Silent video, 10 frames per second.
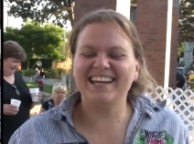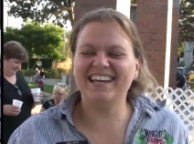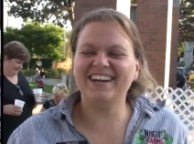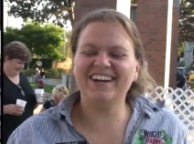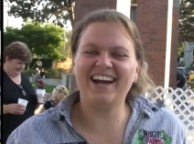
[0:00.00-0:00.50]

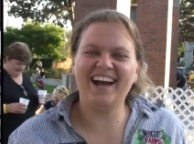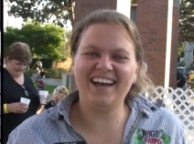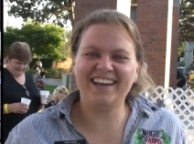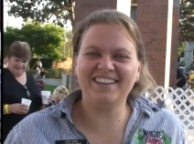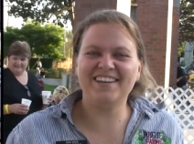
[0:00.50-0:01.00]
here
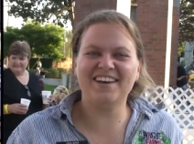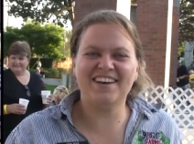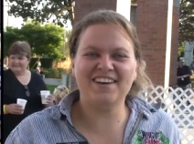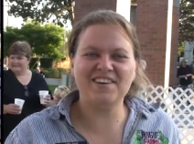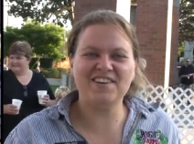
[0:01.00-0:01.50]
uh, in the
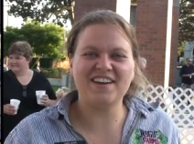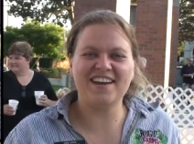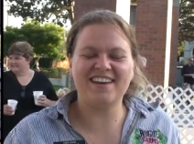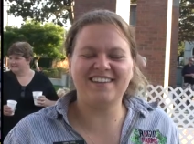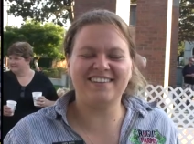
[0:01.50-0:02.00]

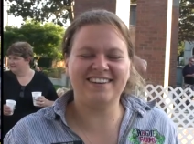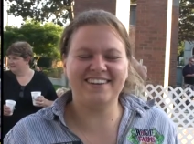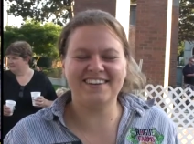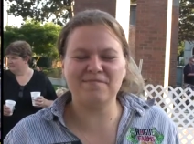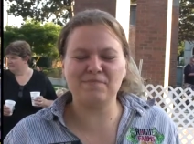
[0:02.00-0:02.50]
in the
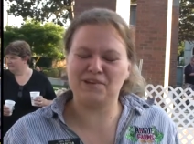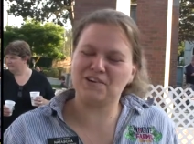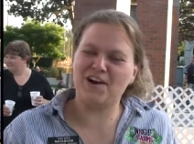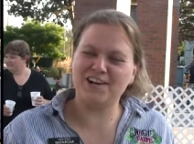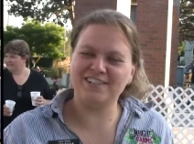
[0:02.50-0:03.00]
beer
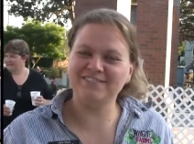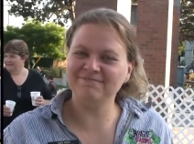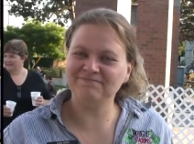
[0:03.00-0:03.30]
garden.